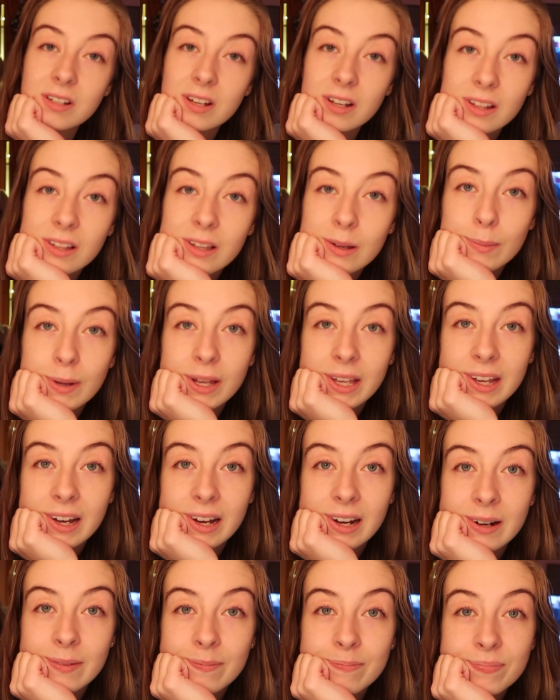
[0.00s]
is cuddling my
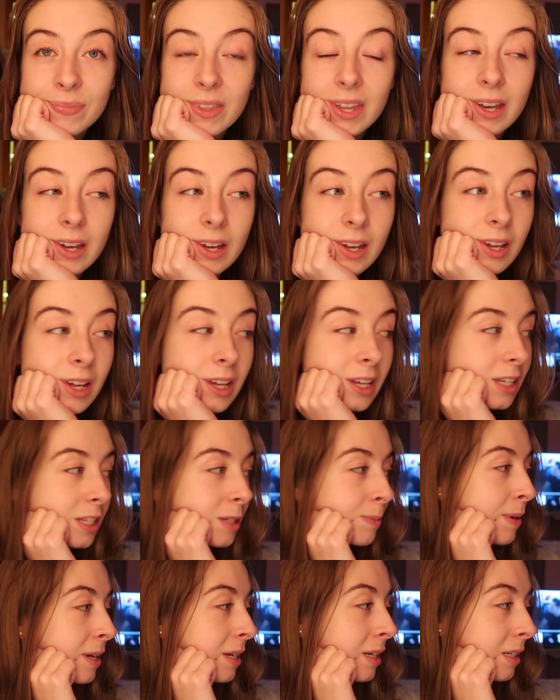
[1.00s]
cat,
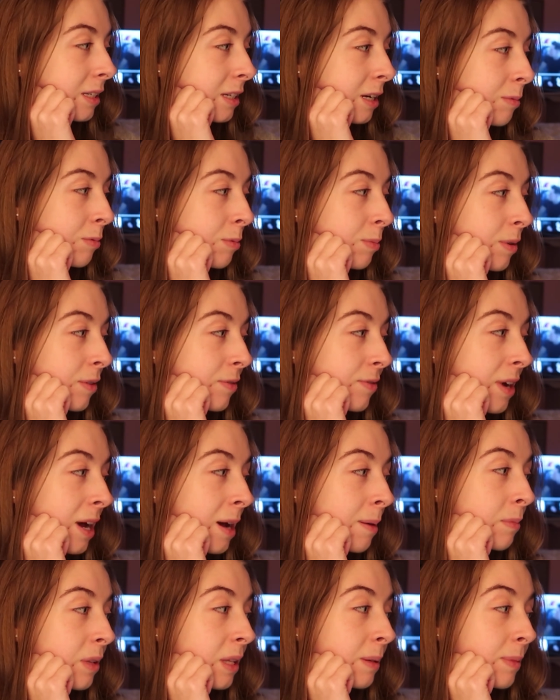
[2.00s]
spending time with my
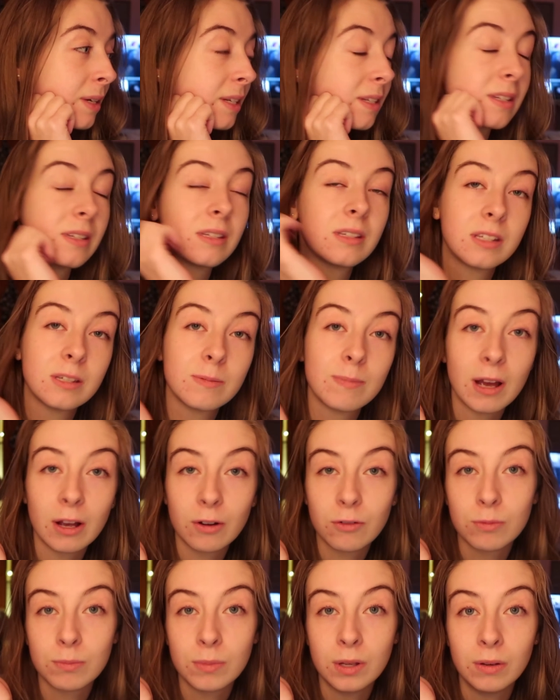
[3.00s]
family. My sister's
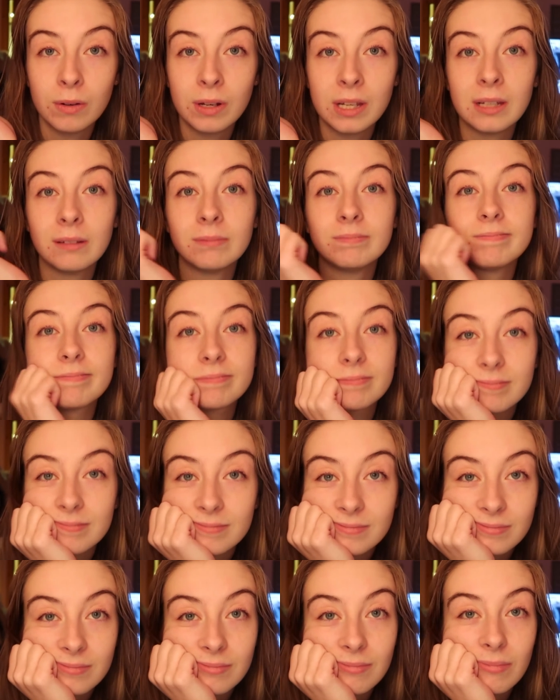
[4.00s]
back from uni,
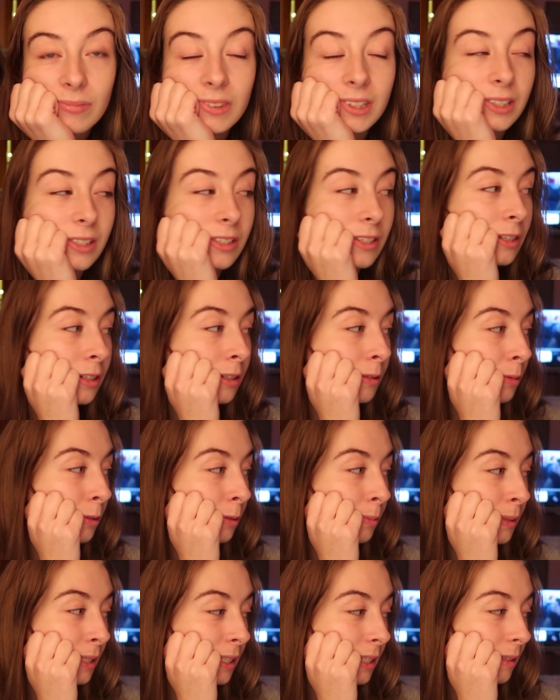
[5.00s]
so
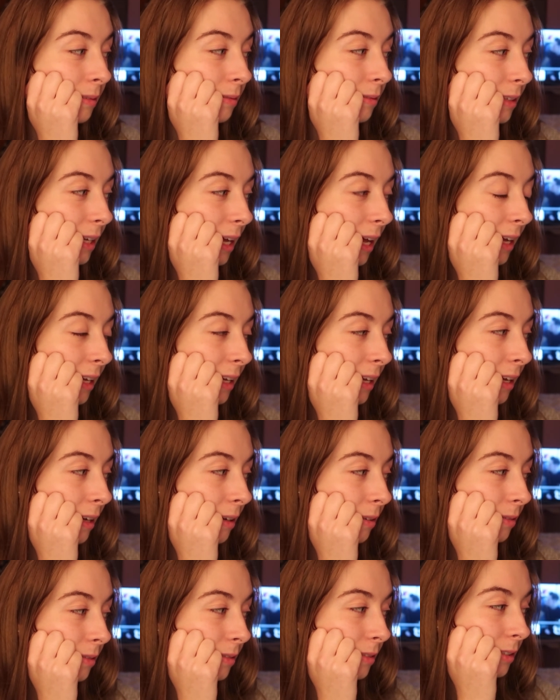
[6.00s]
we'll be hanging
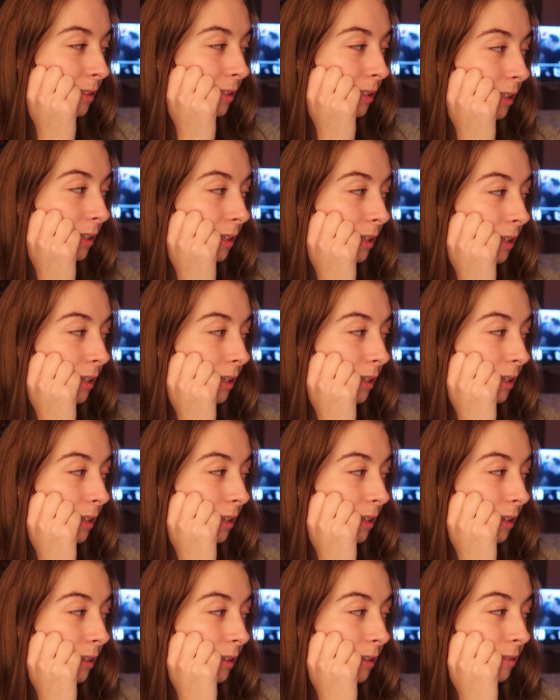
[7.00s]
out
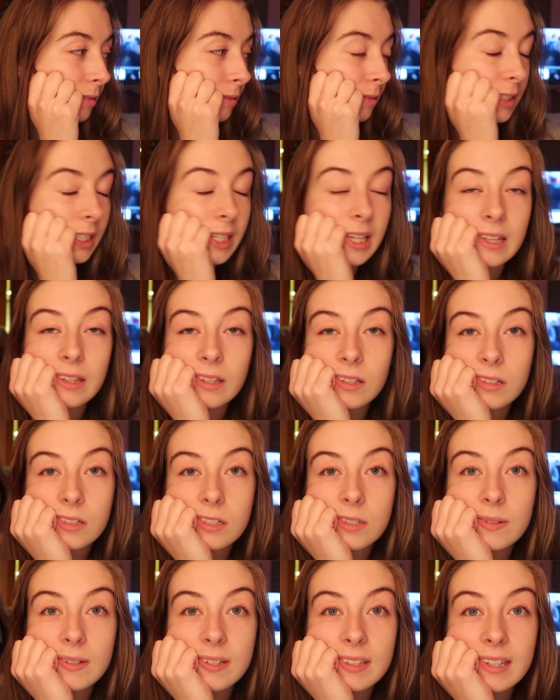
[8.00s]
together
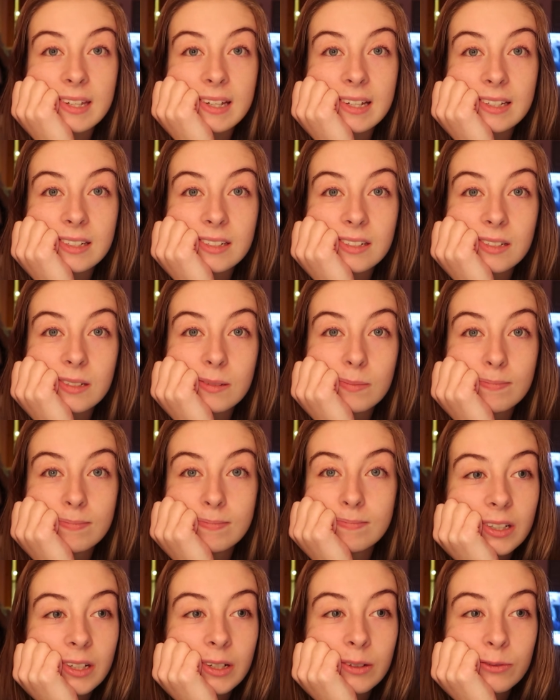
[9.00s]
doing that.
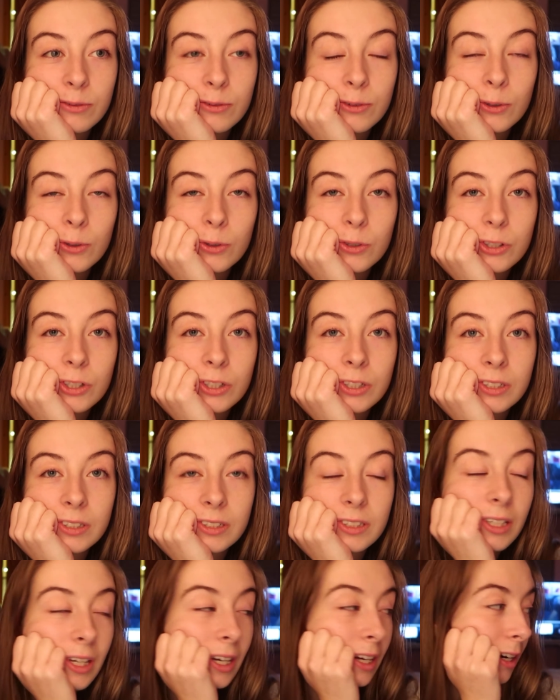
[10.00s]

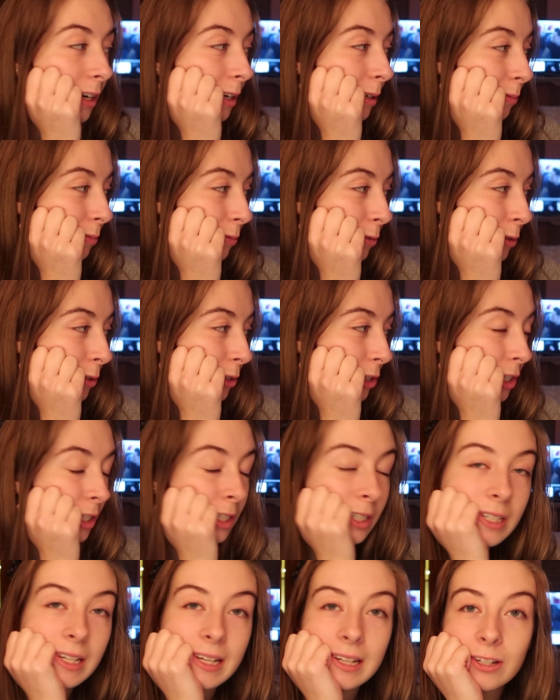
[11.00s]
Unfortunate
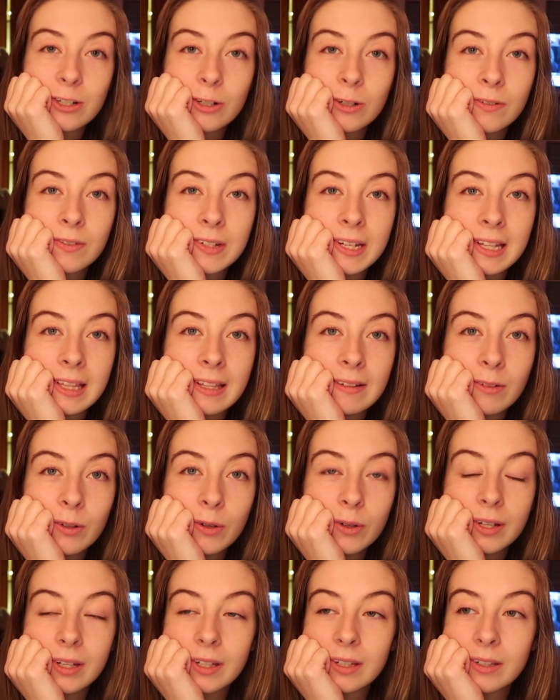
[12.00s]
nature of daily
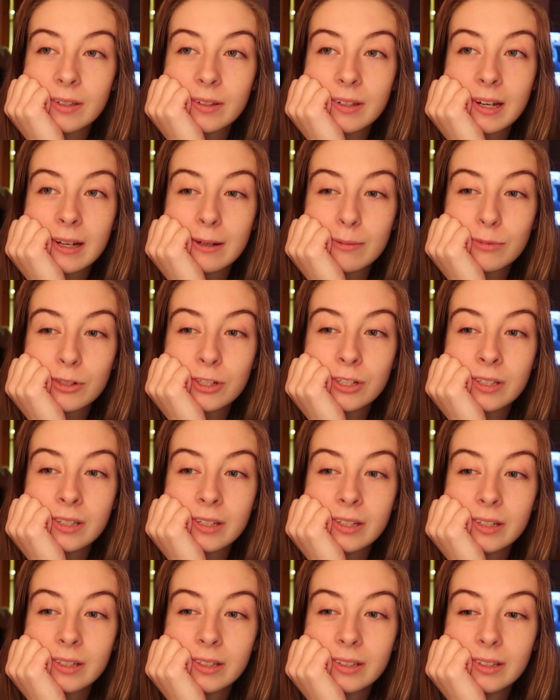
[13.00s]
vlogging. You capture
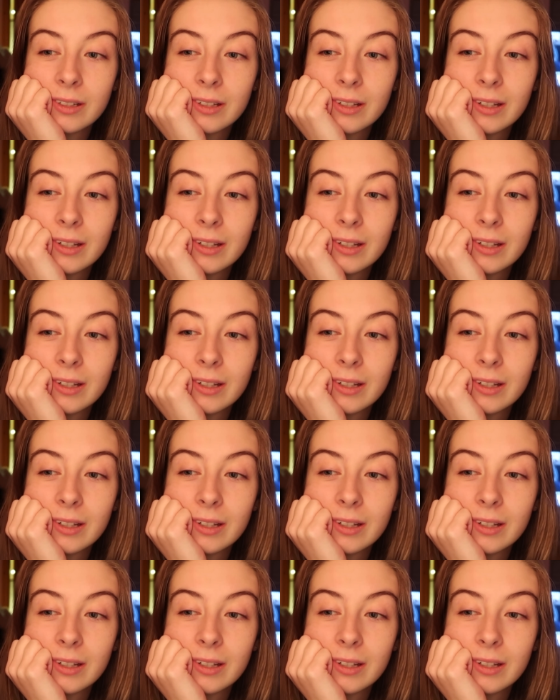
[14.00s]
the